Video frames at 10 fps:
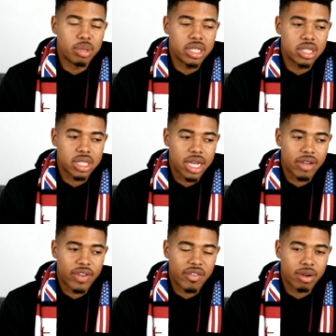Bleach is
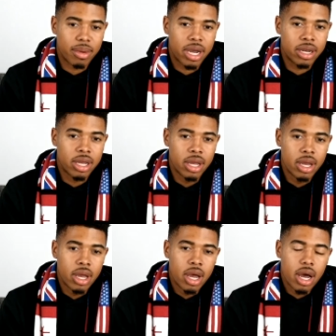like a favorite of mine.
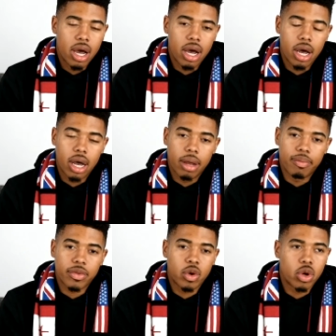
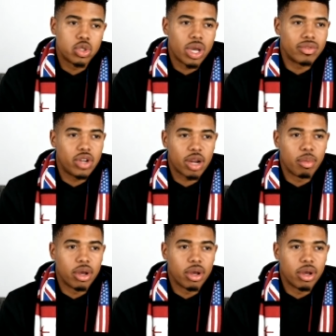Of course, you have Dragon